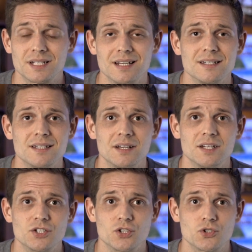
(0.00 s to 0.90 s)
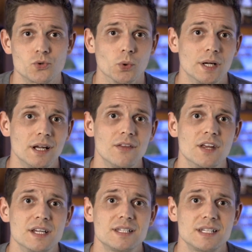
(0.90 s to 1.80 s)
in a city is destroyed,
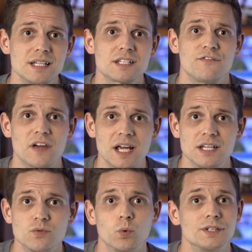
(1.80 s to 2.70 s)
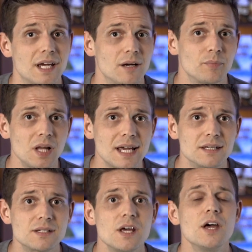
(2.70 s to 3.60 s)
then a sixth phase will take
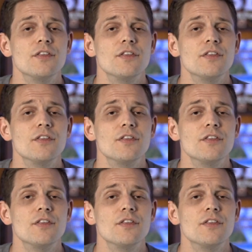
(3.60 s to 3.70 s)
place,